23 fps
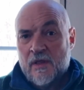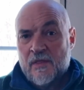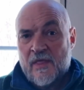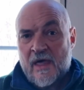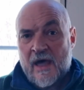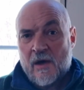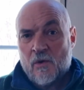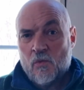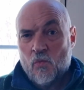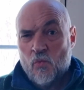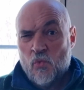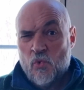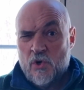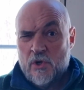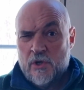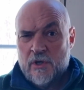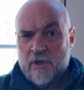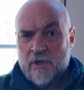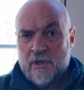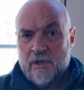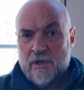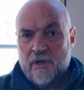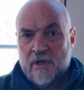that
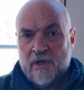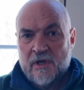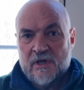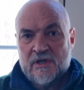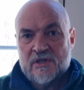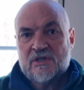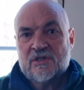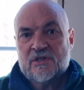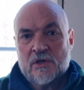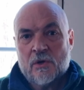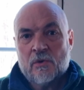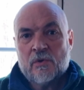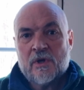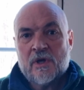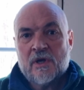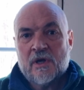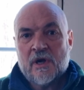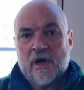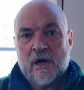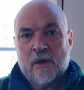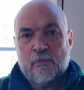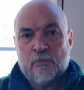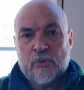wood is
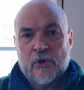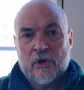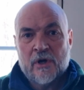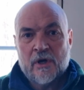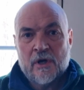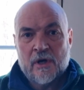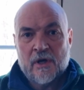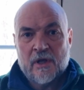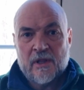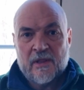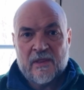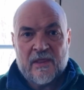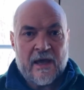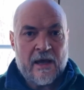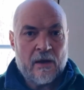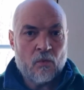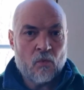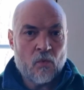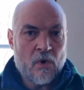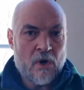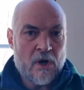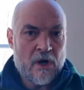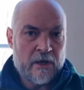soaking up
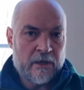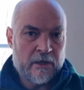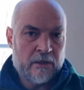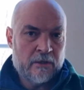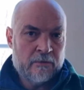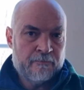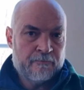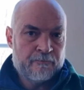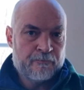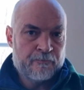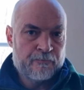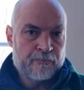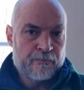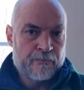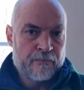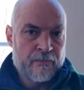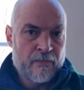that water,